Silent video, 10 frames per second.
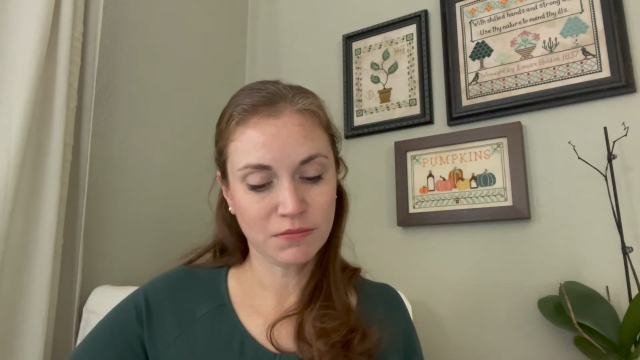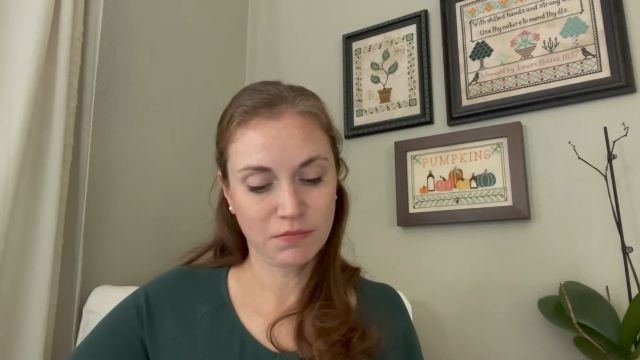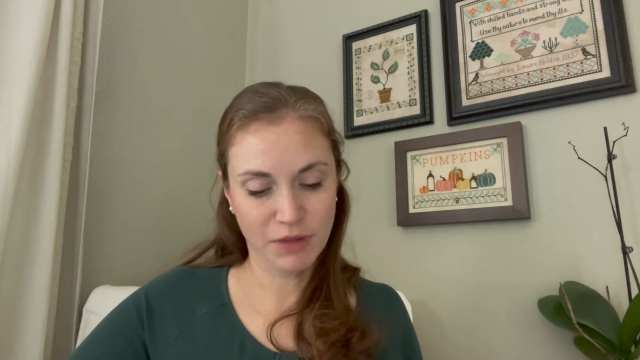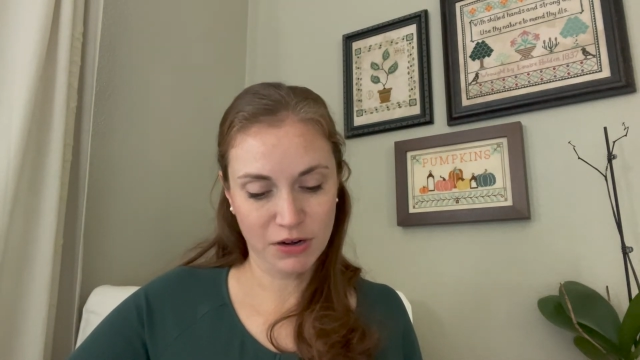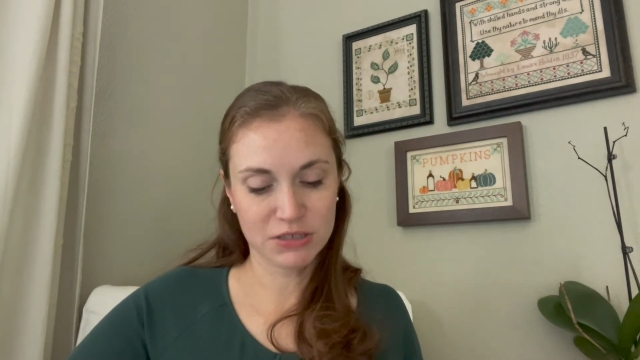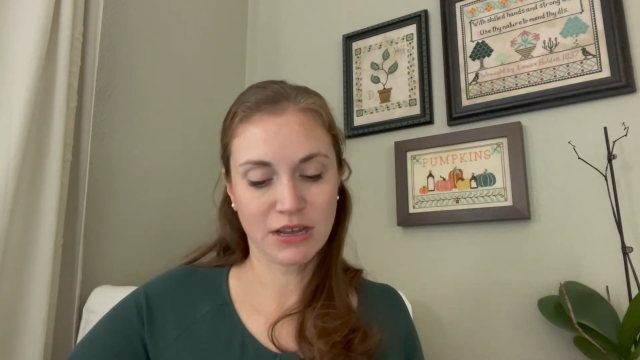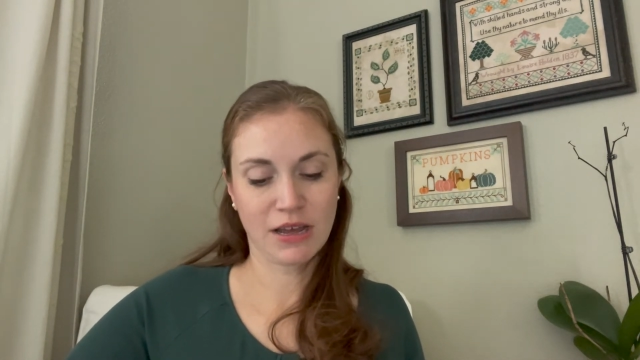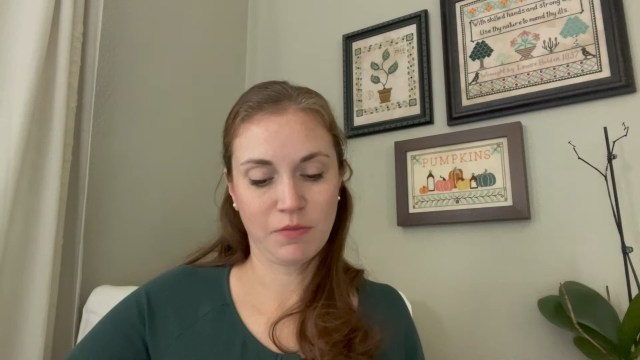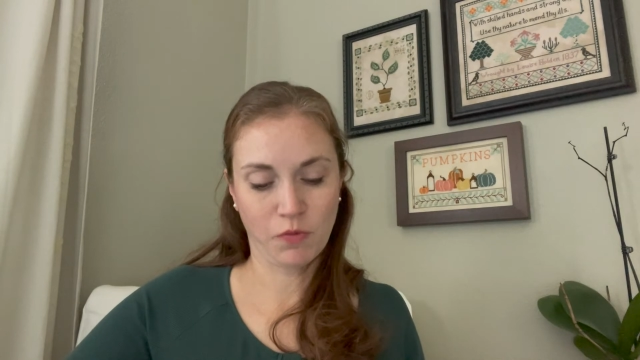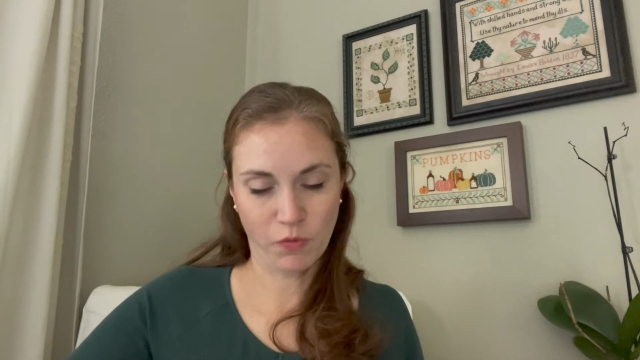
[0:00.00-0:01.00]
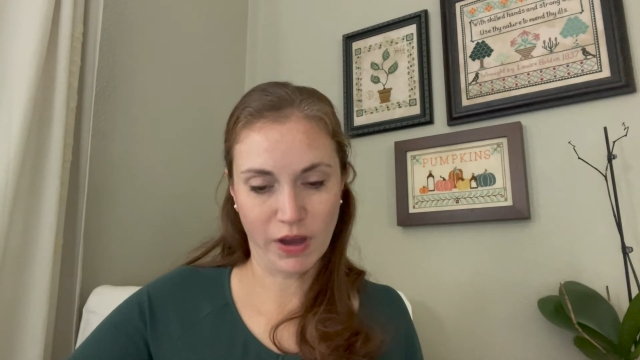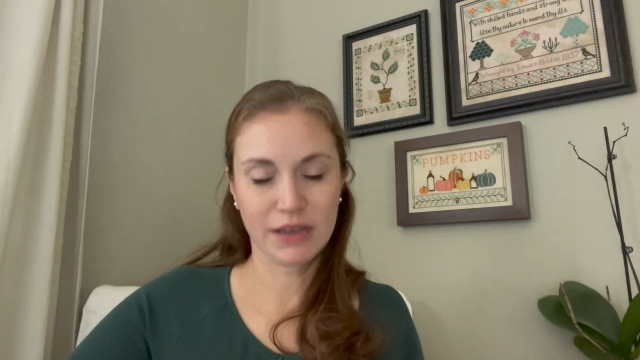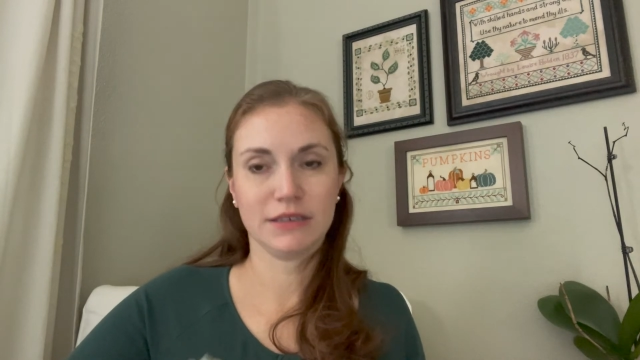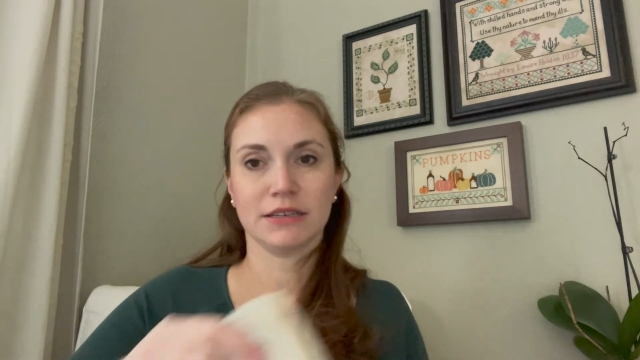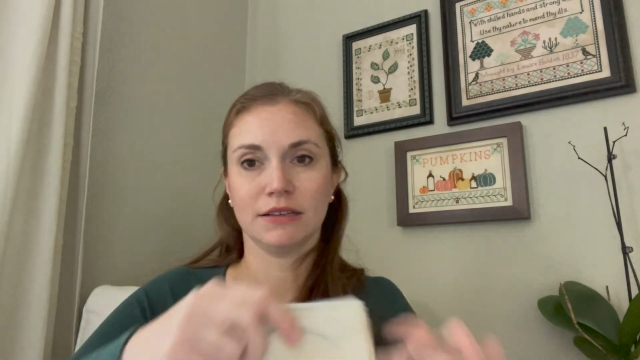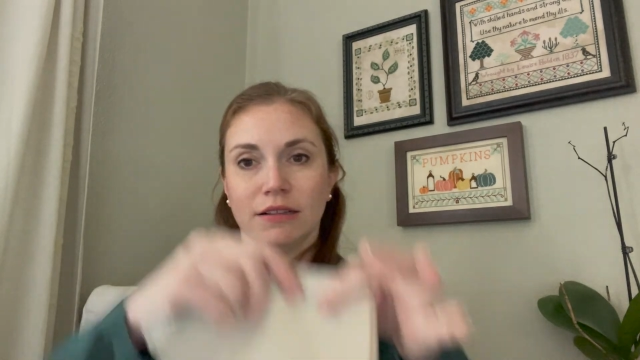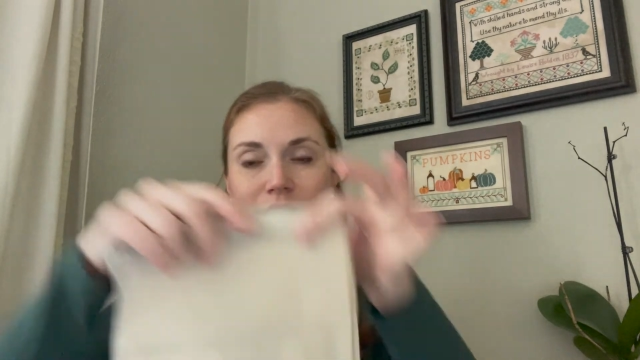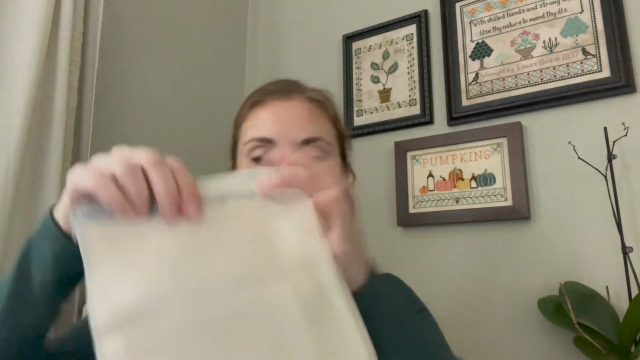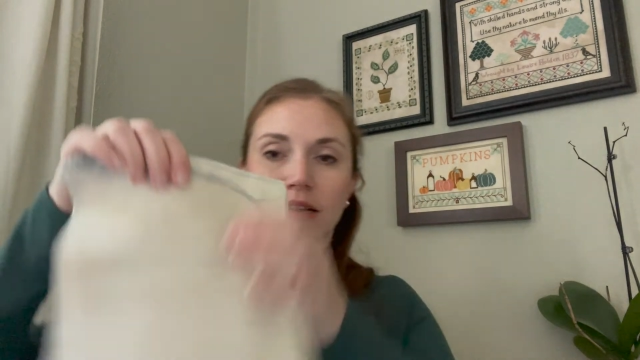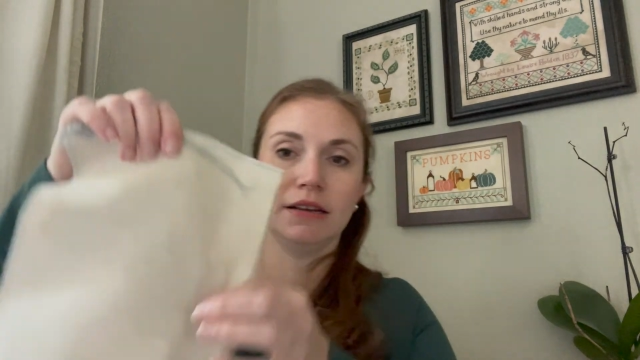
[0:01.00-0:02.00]
maritime white
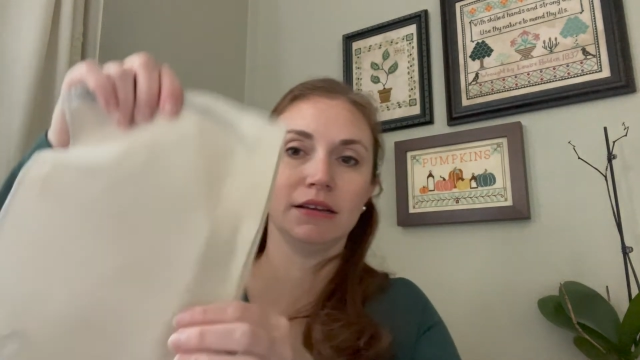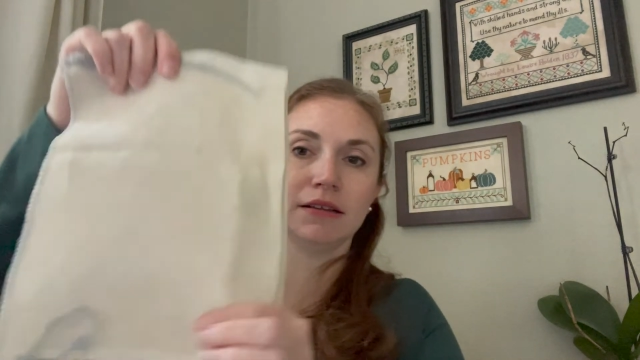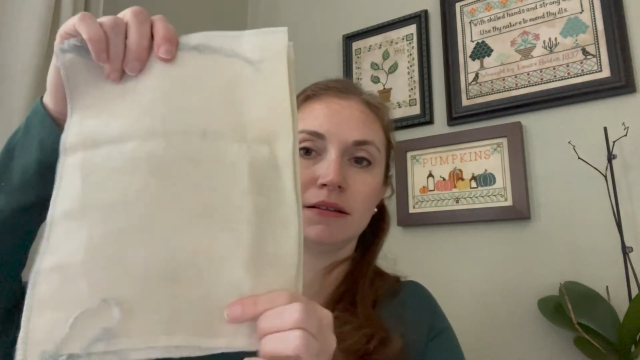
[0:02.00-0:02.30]
linen.